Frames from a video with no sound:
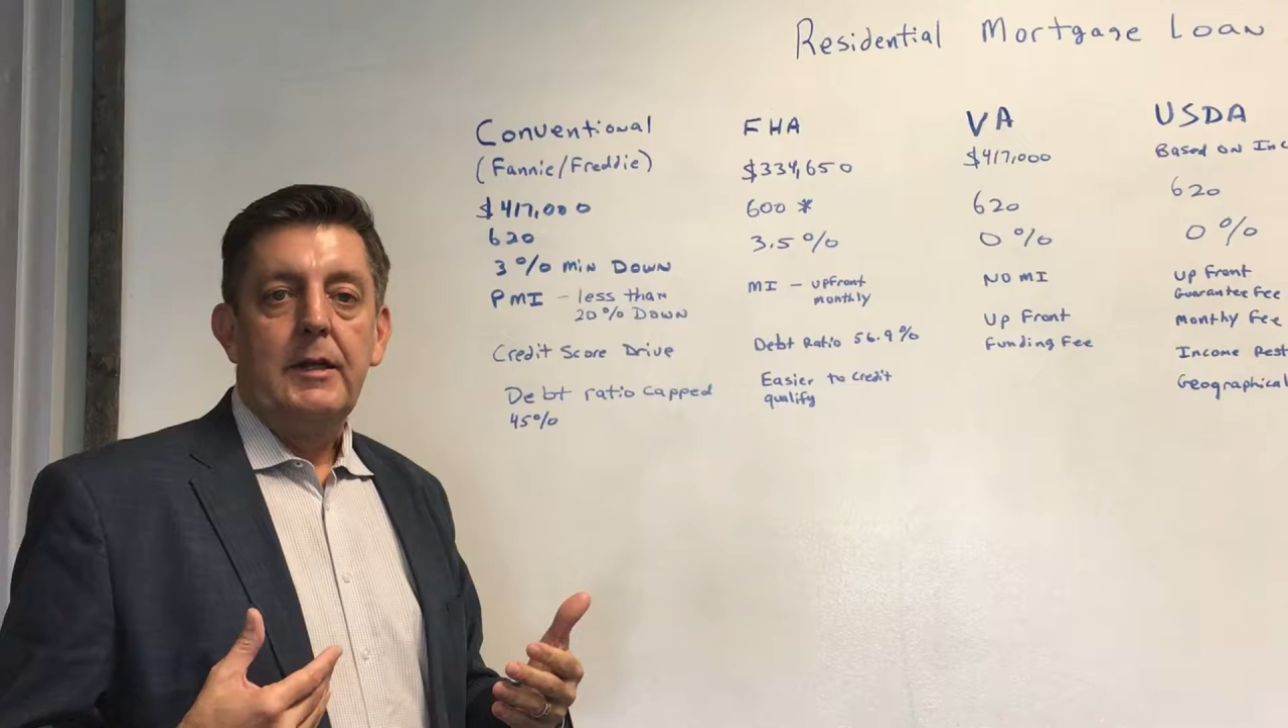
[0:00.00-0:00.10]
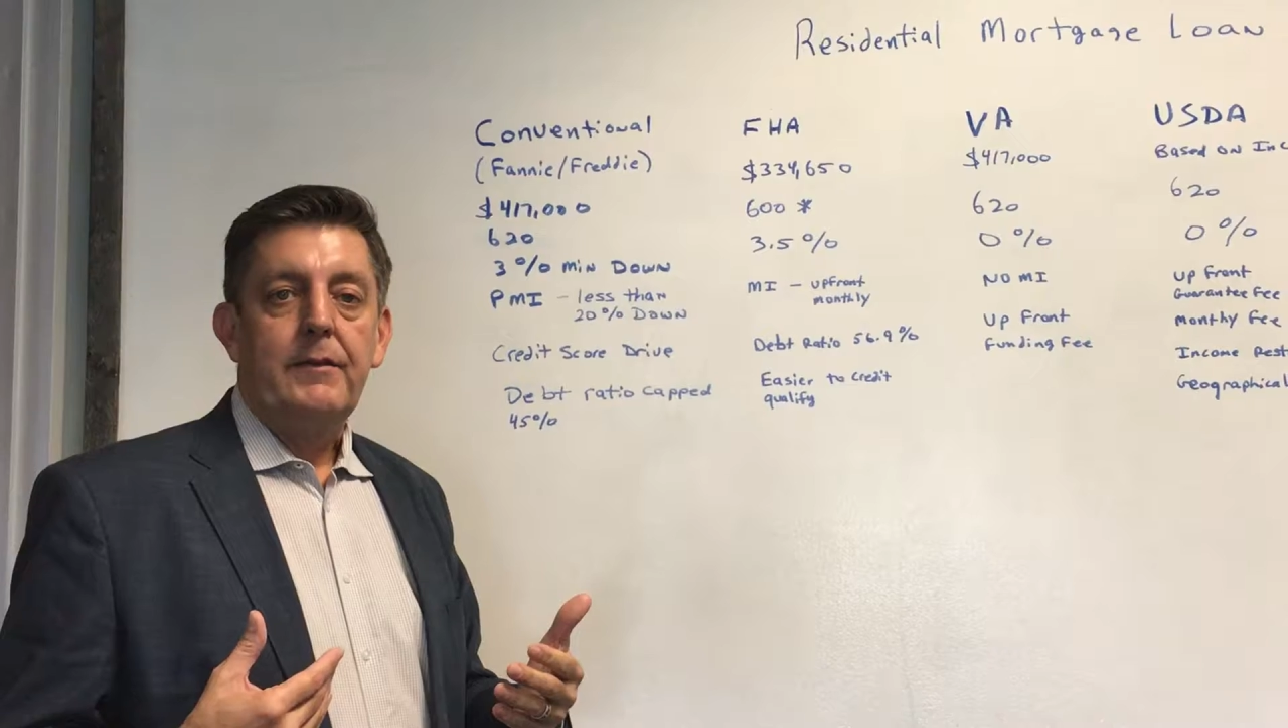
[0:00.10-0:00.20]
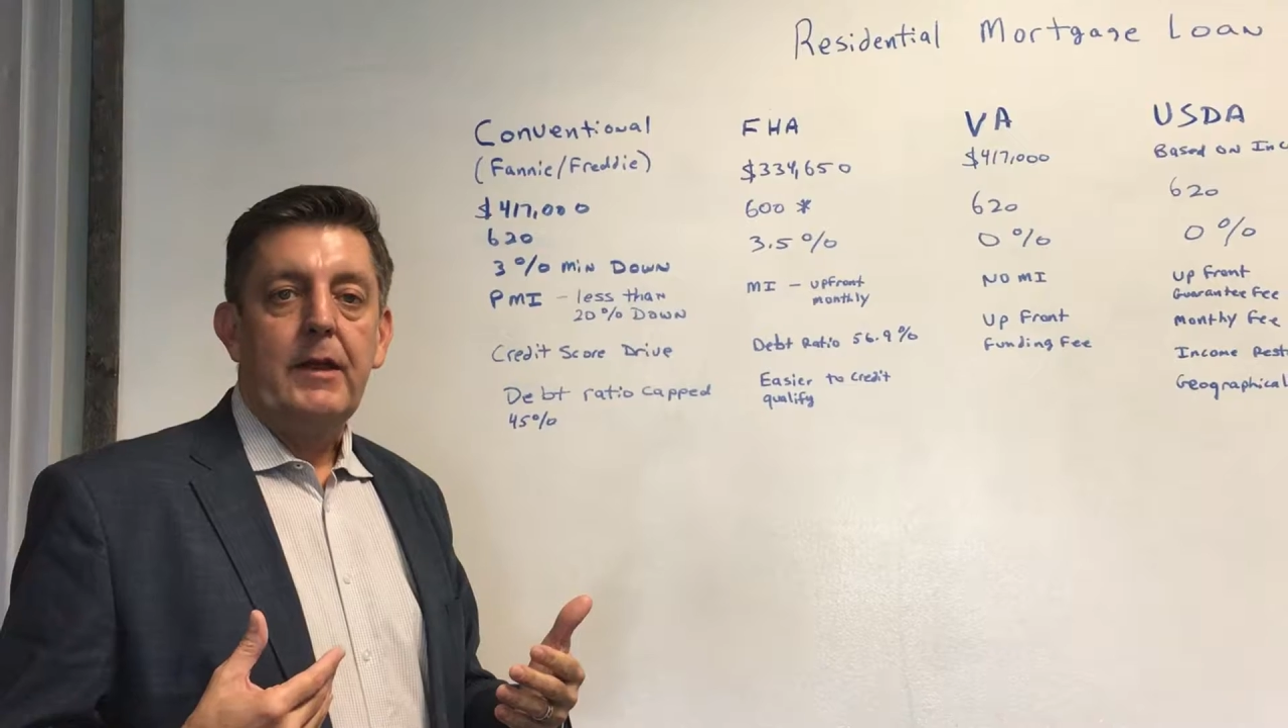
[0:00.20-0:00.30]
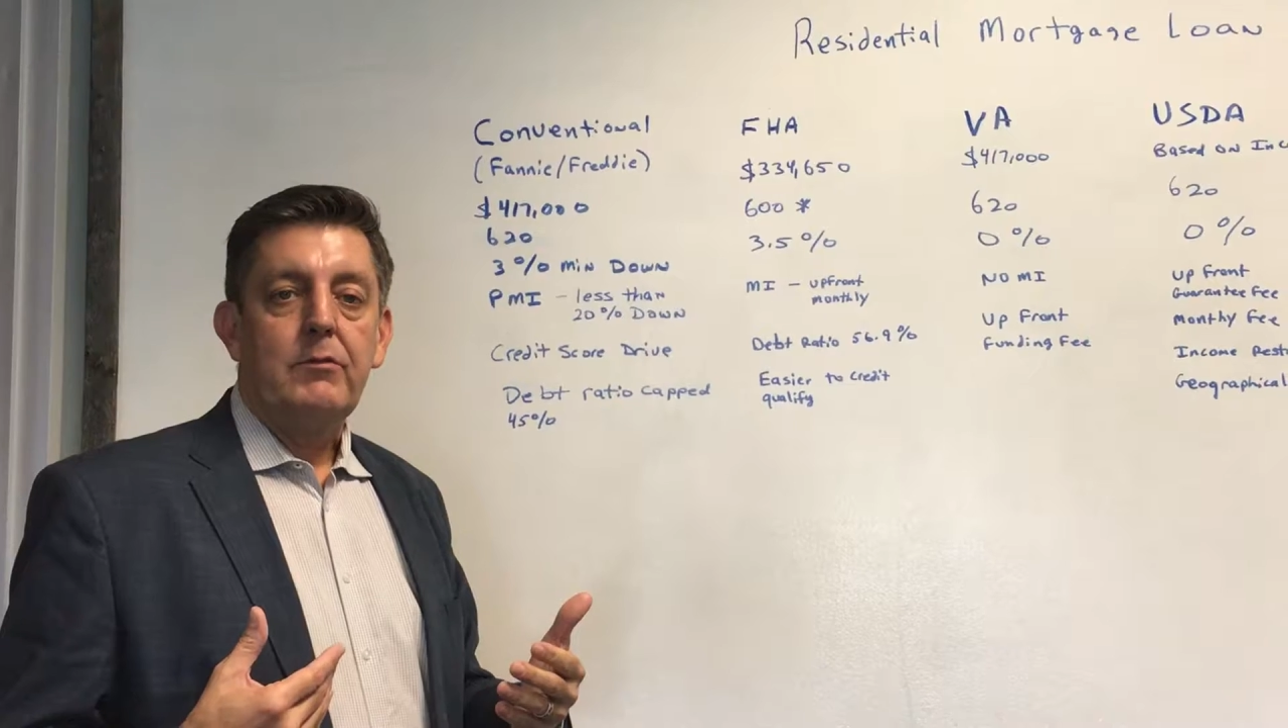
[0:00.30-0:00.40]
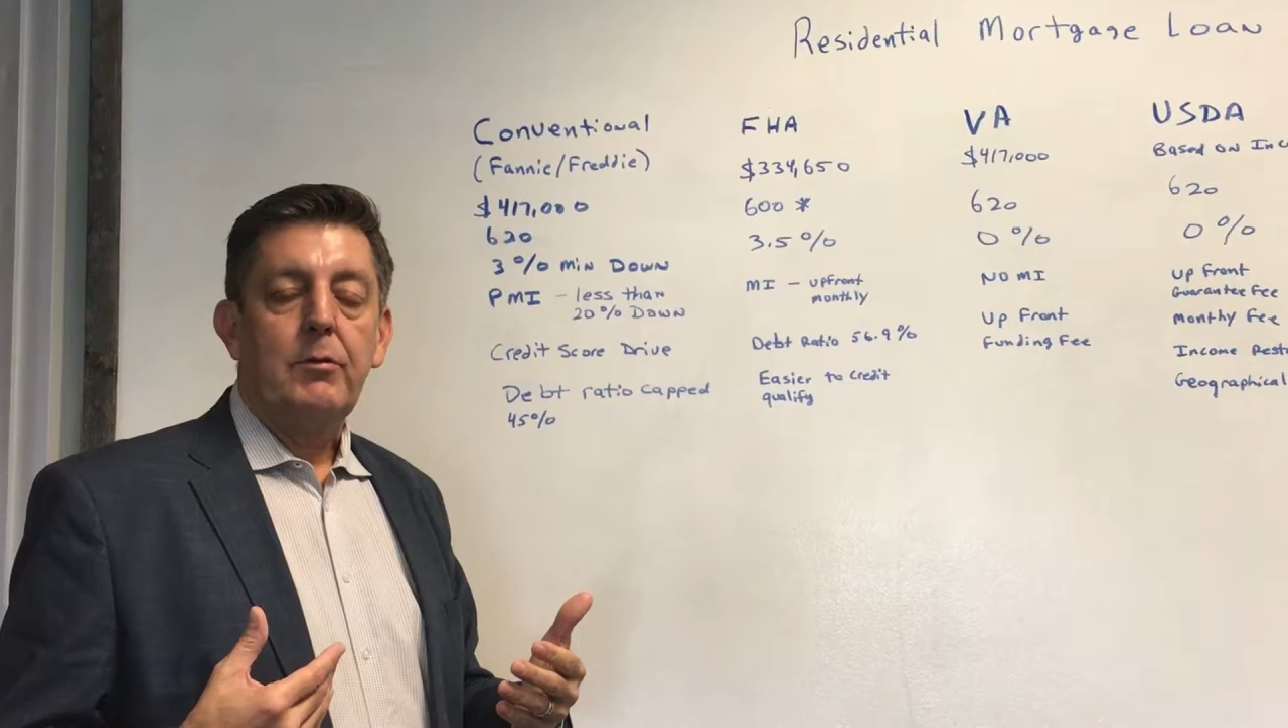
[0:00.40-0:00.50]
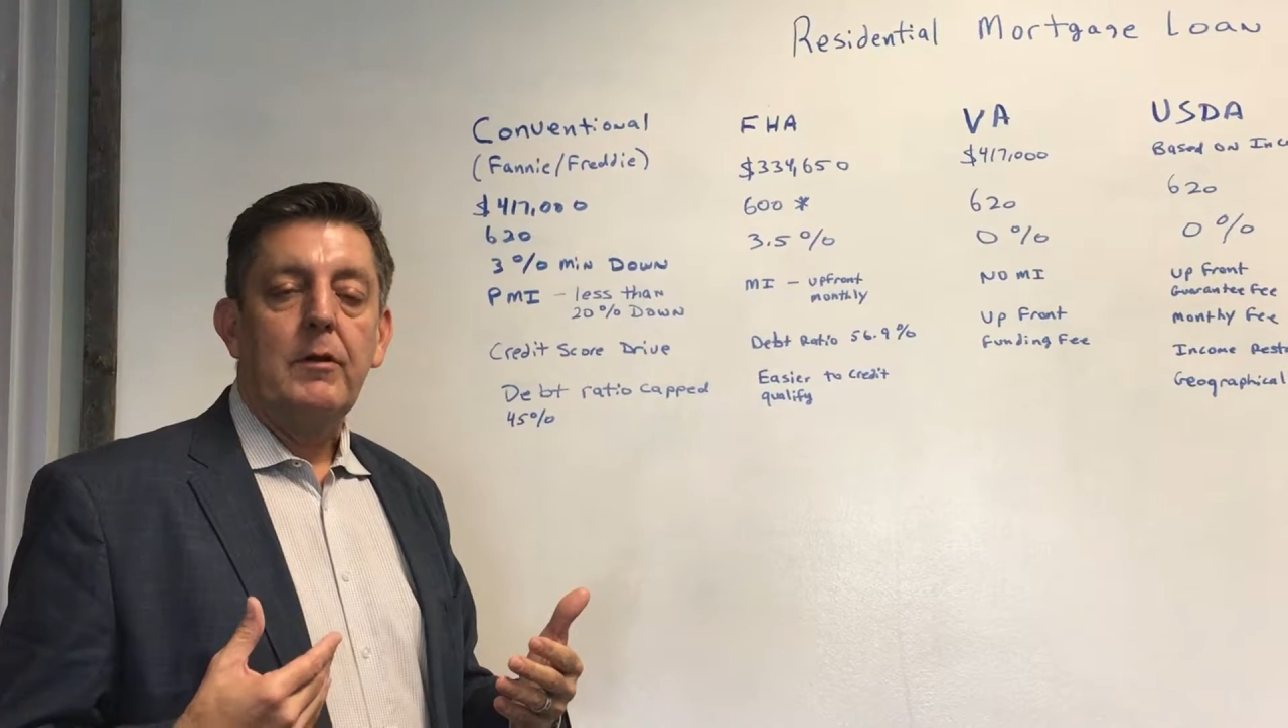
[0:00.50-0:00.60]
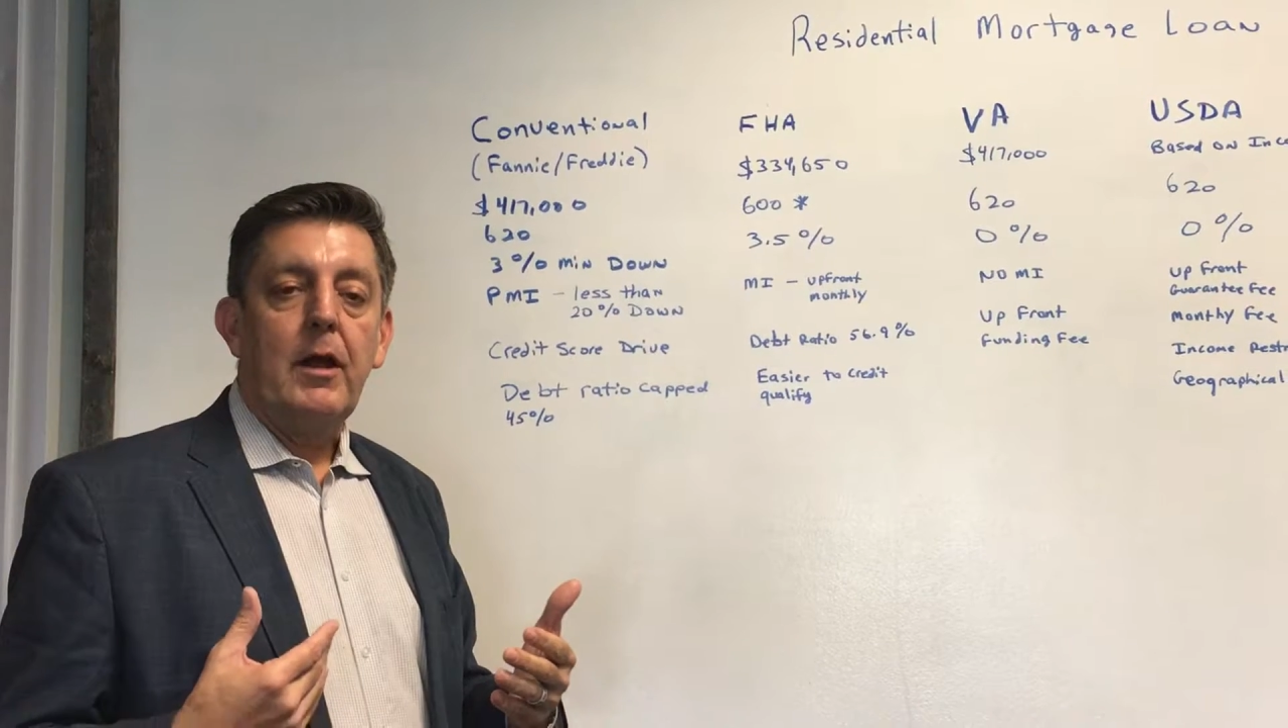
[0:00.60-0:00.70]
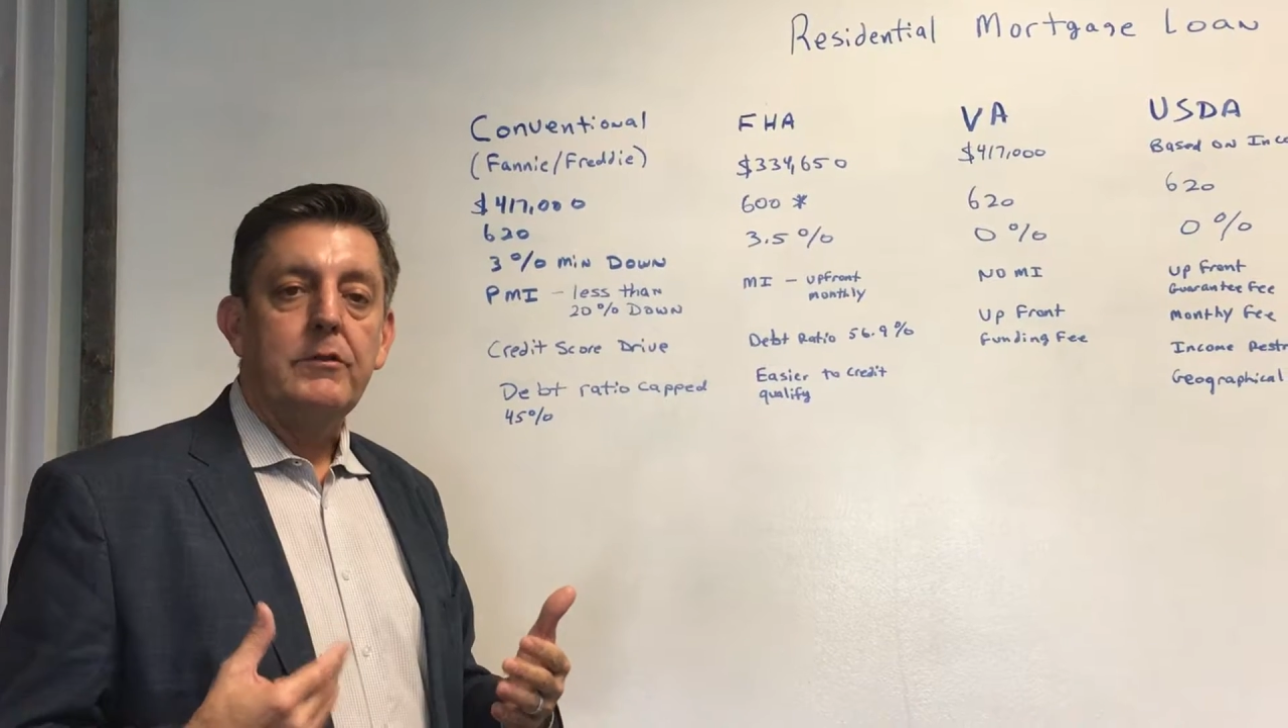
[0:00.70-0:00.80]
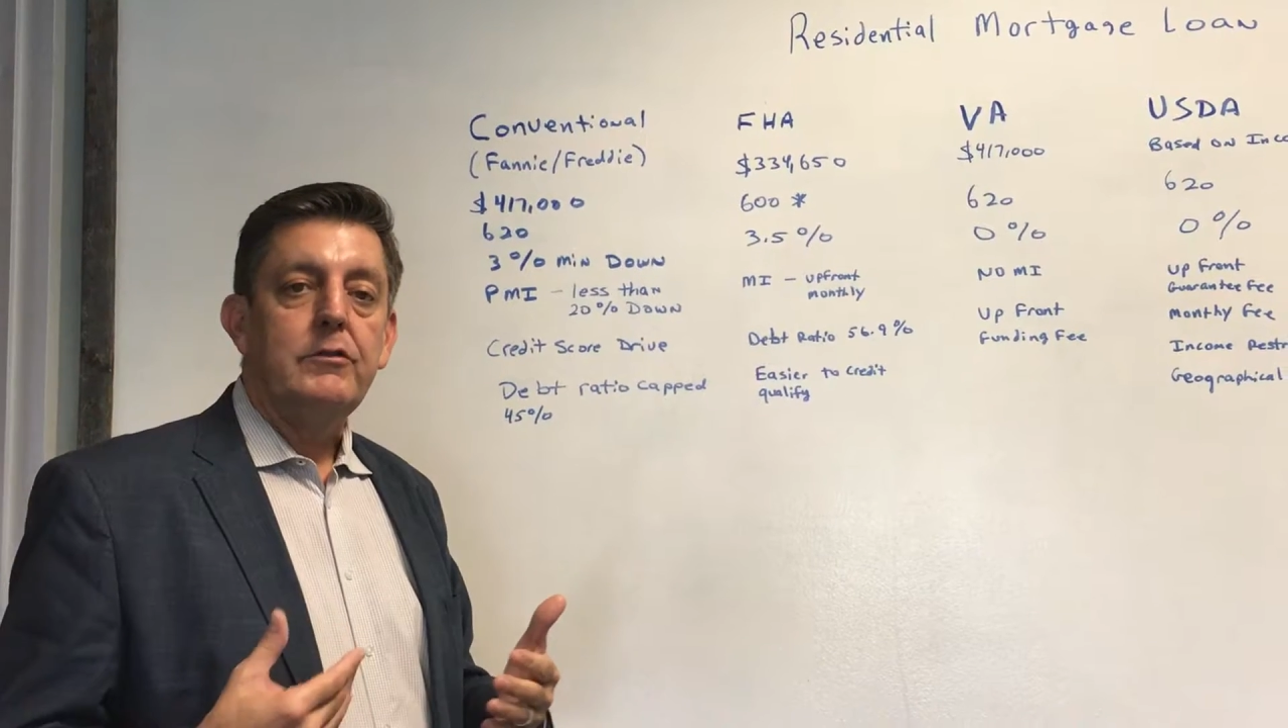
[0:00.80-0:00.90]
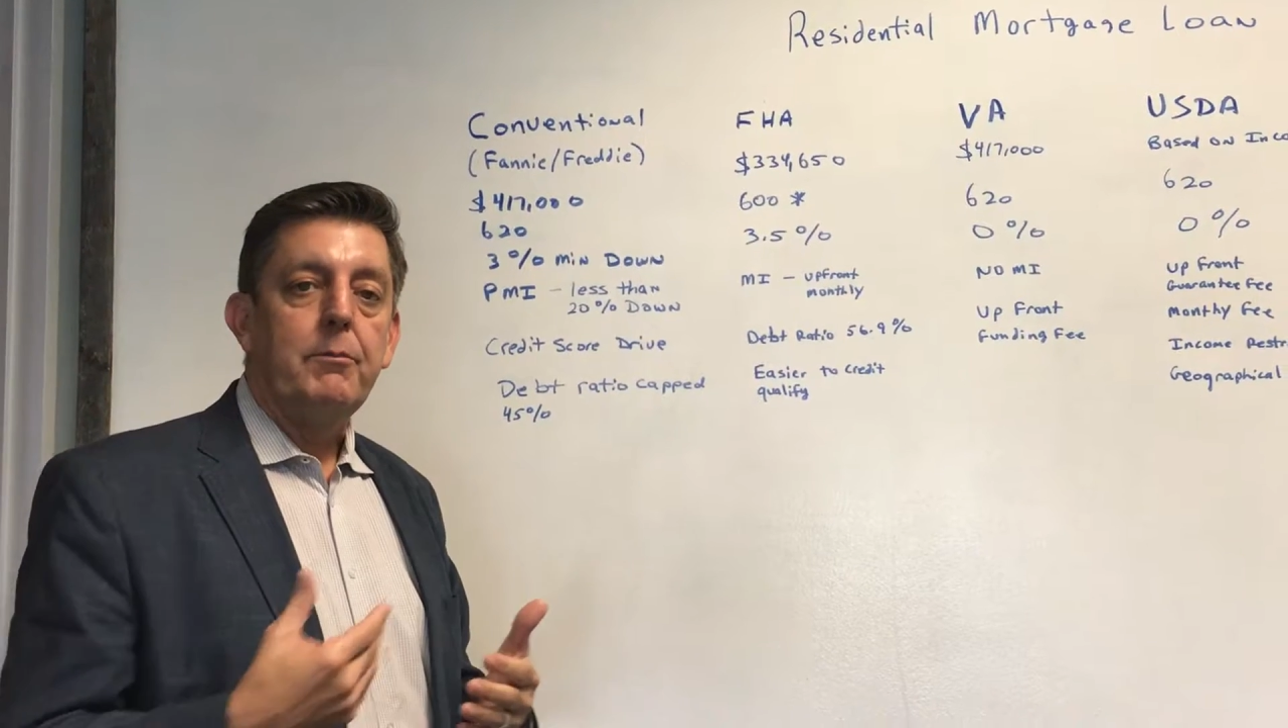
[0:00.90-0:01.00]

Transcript: And that's what allows